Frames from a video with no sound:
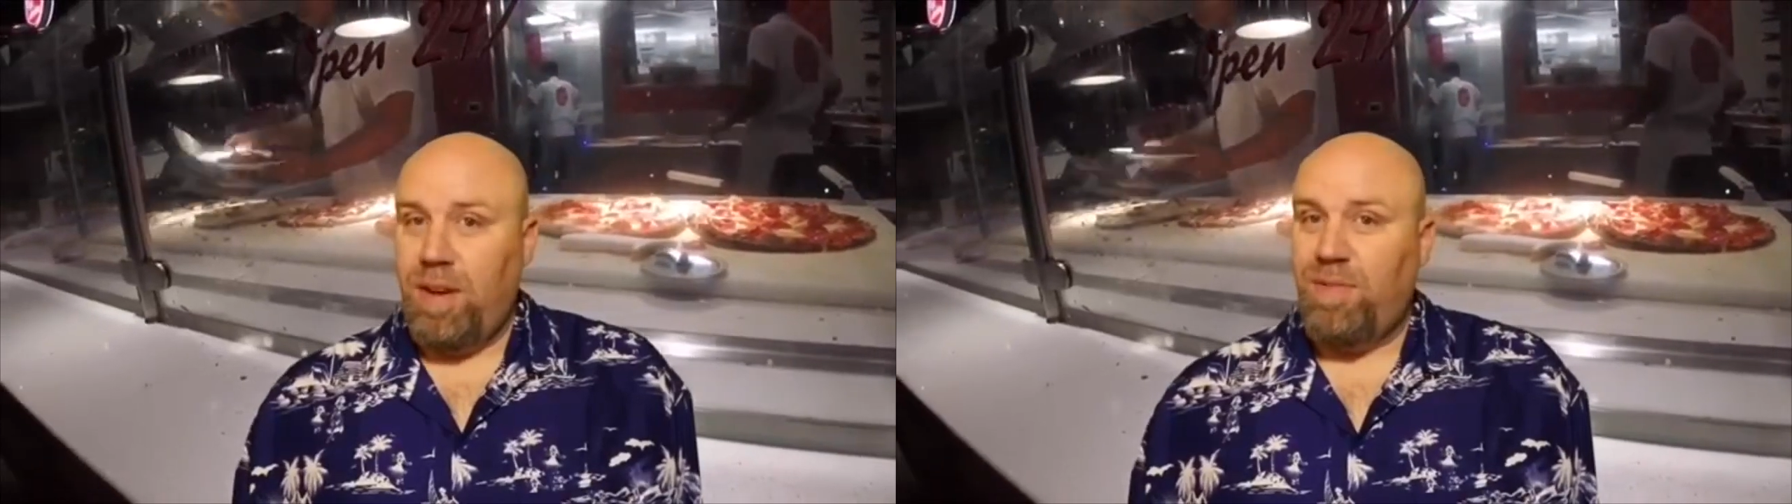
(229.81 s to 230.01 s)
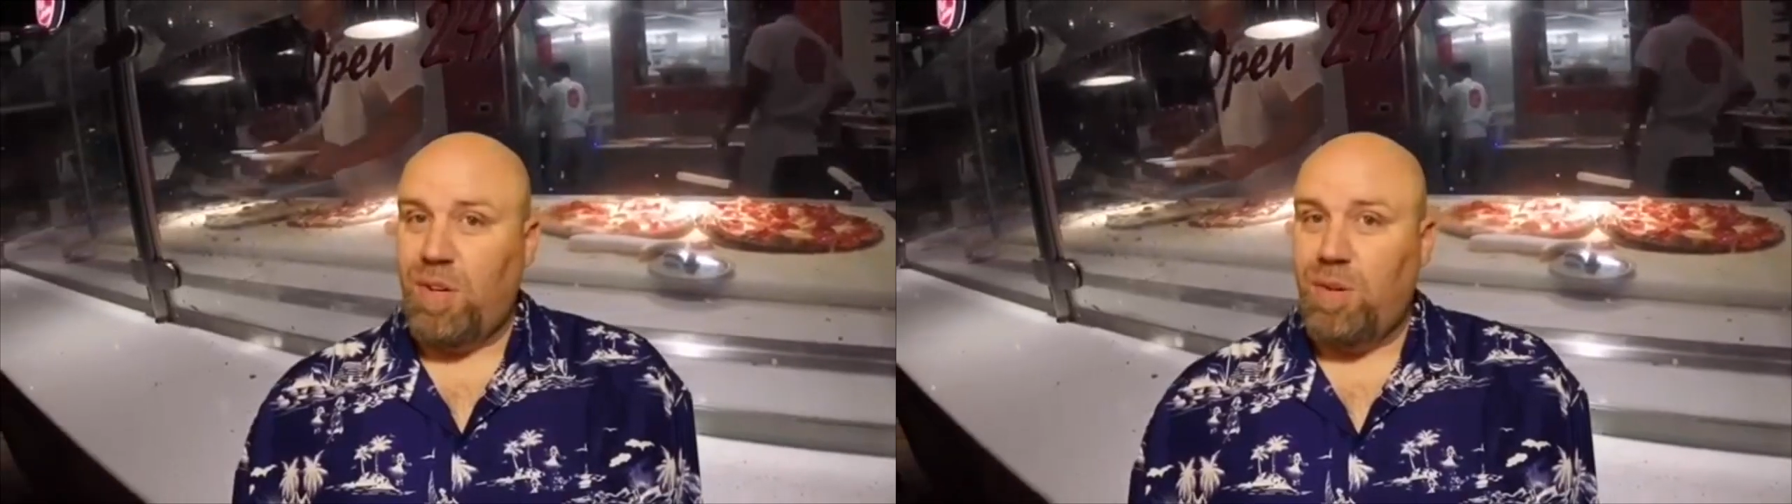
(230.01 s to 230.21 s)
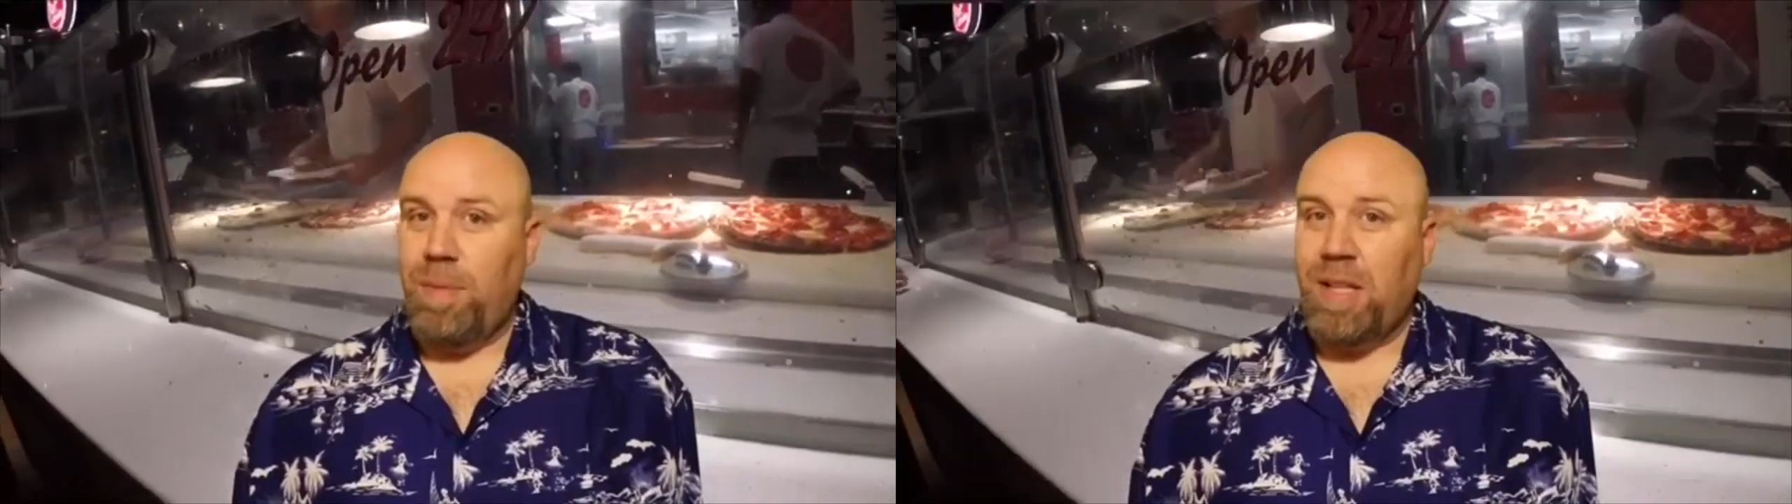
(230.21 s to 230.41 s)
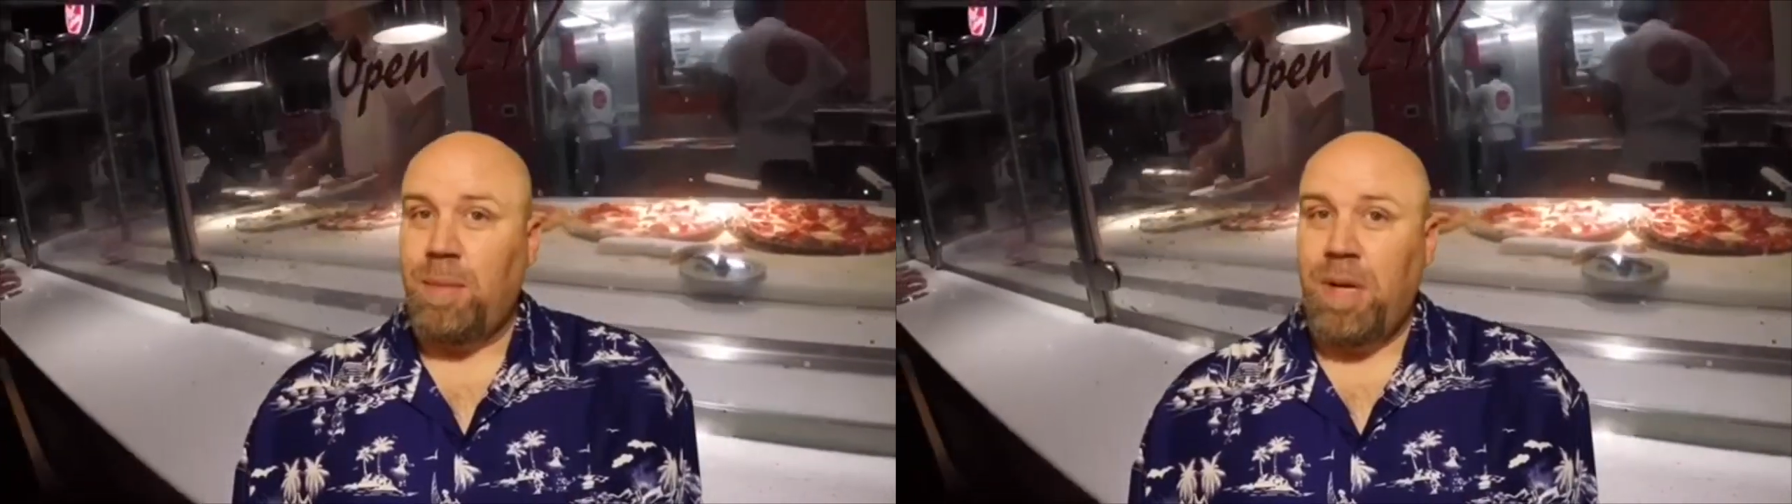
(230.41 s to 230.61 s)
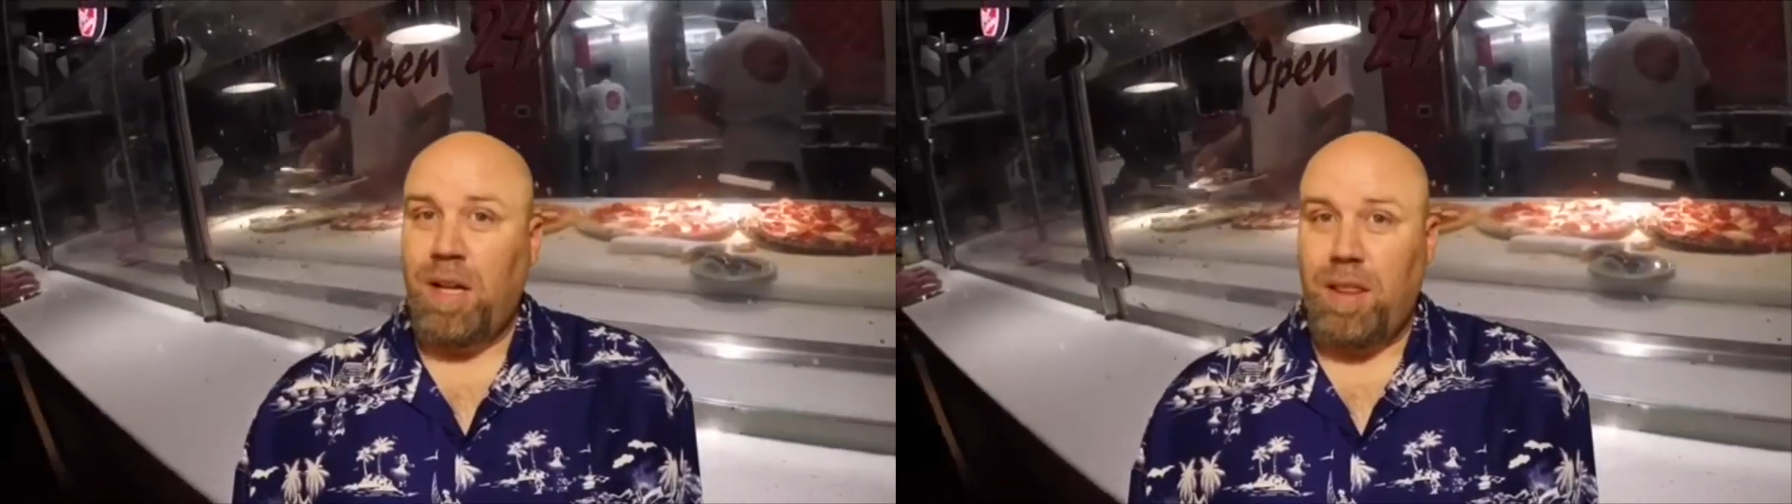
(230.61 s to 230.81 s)
if you're going to be in the
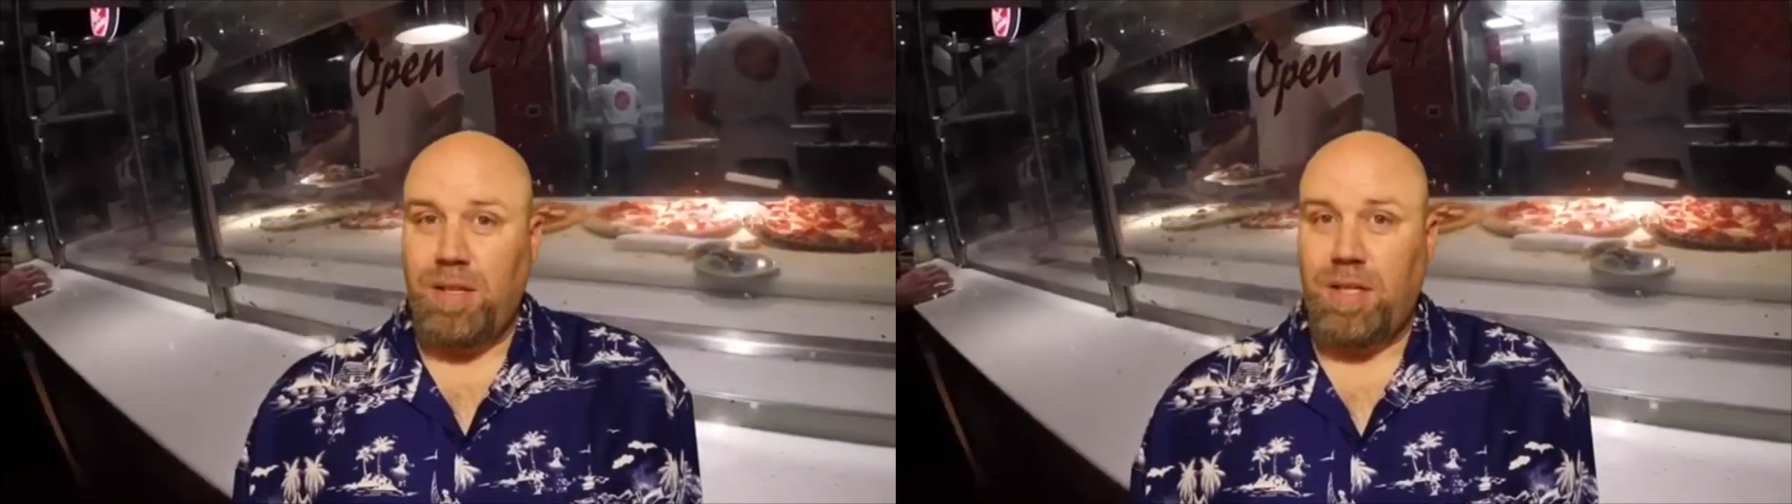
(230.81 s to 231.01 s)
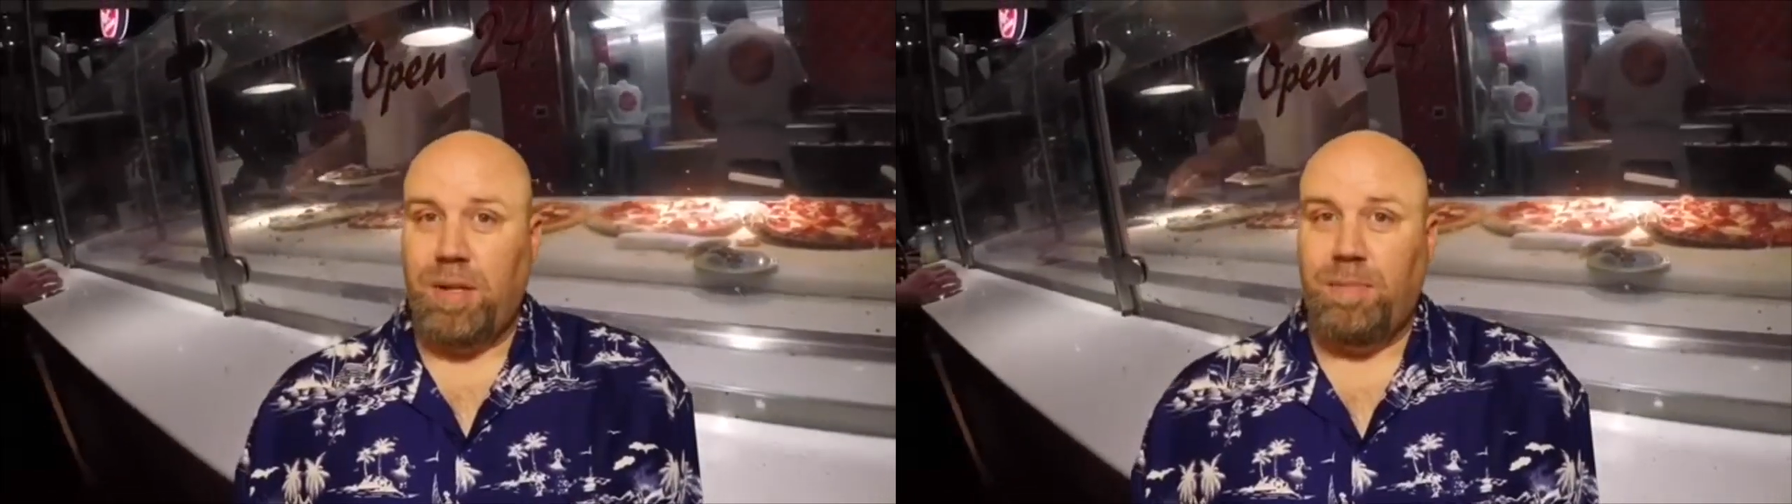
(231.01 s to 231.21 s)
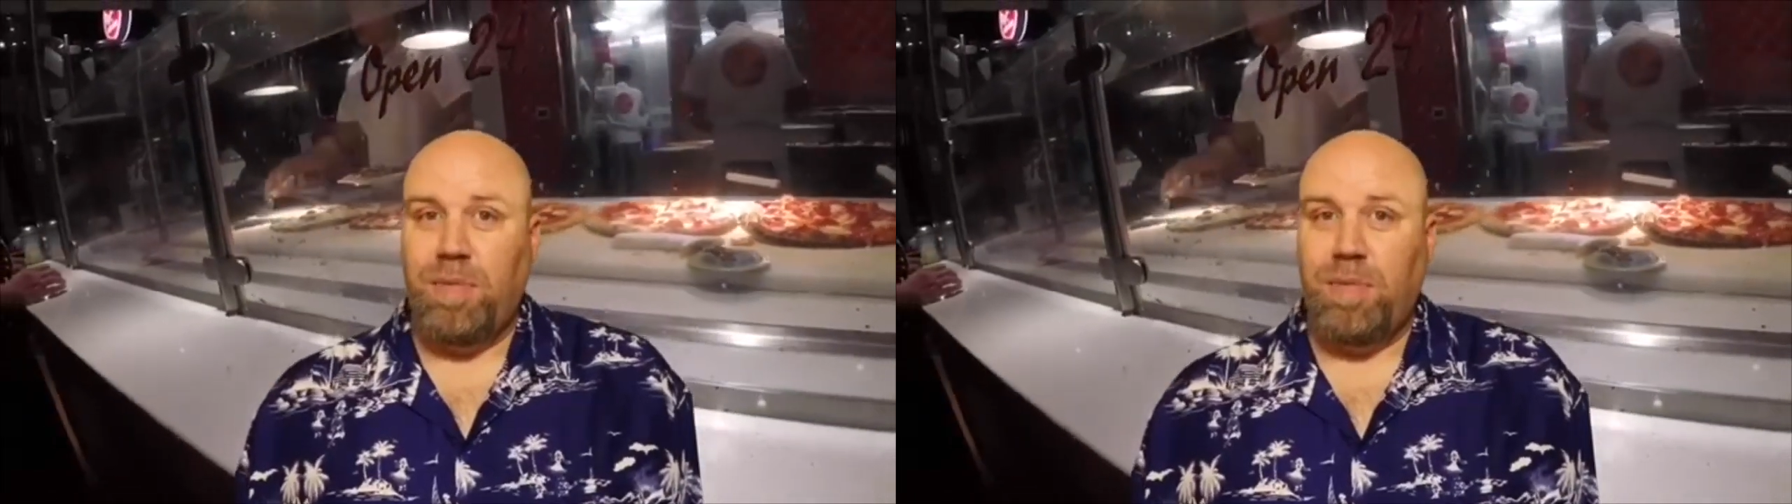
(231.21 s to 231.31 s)
middle of the ship.